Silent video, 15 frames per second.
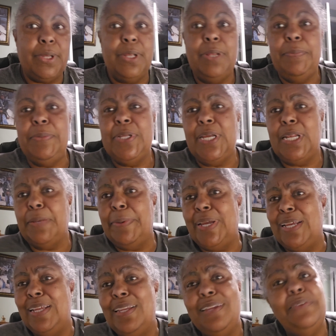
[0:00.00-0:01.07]
Let me take that
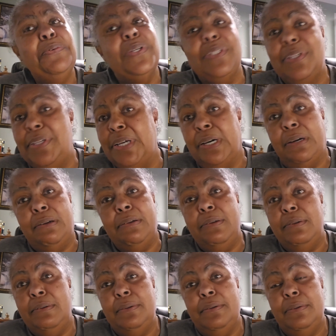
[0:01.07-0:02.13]
back. He wasn't young.
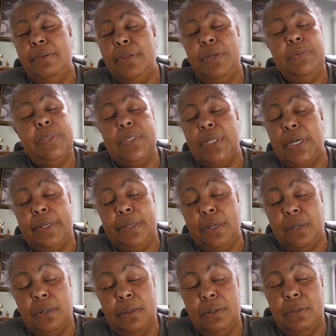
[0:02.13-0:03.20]
He was not
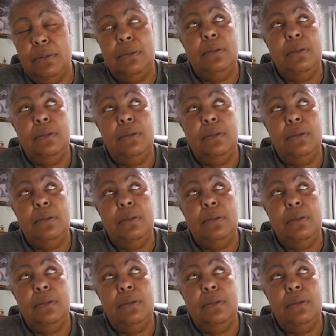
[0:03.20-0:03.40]
young.